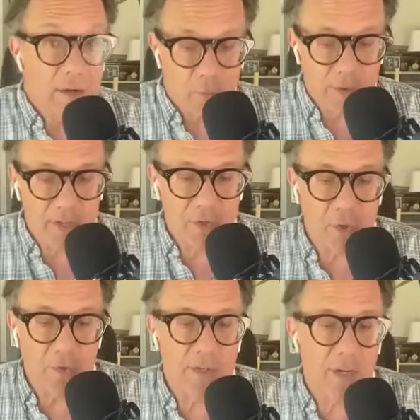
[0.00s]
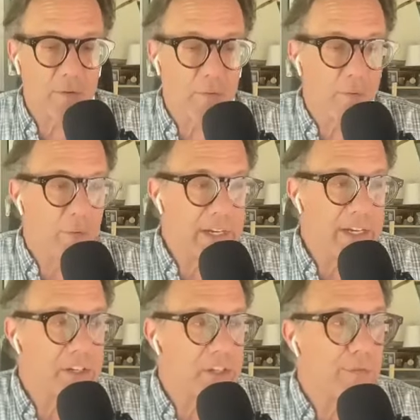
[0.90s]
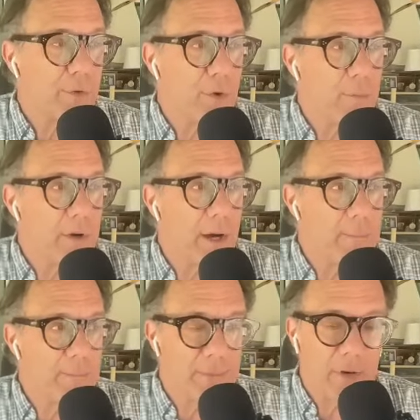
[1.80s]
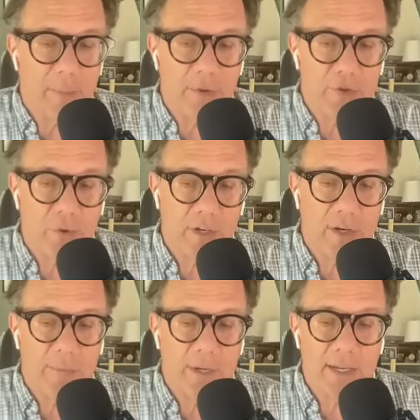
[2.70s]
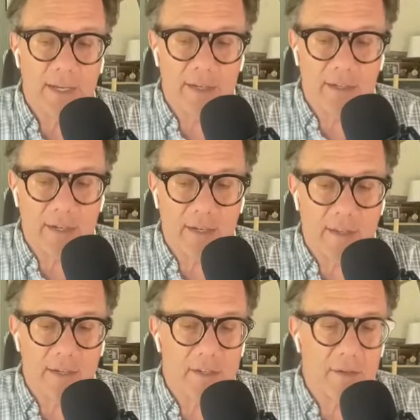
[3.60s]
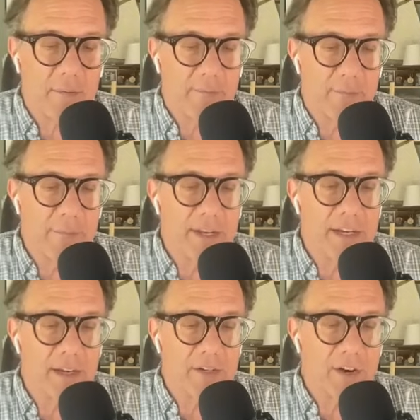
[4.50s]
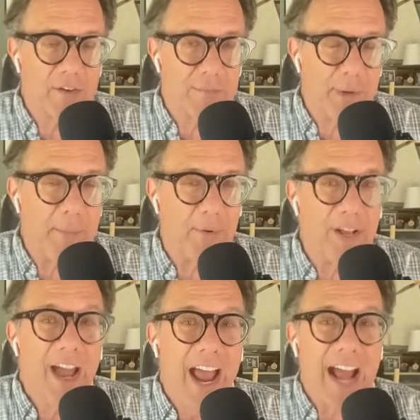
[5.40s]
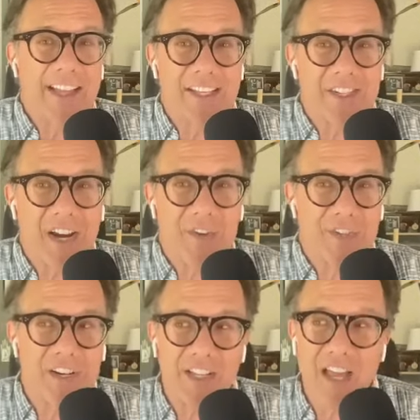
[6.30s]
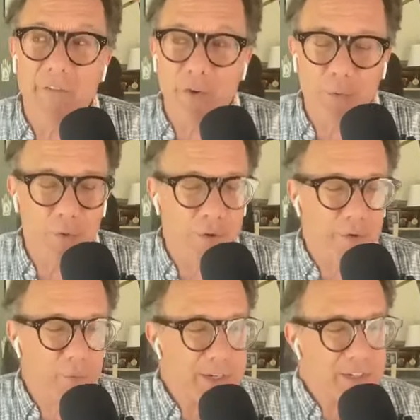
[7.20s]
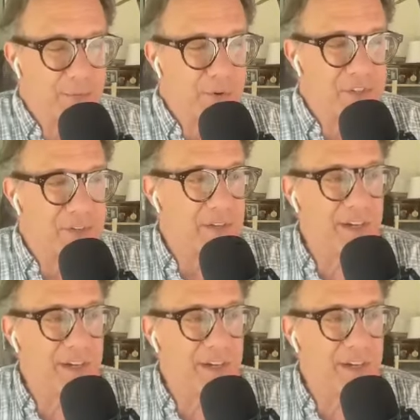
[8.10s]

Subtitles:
where they sold leases for petroleum, and there's many people at the secretary level went to prison.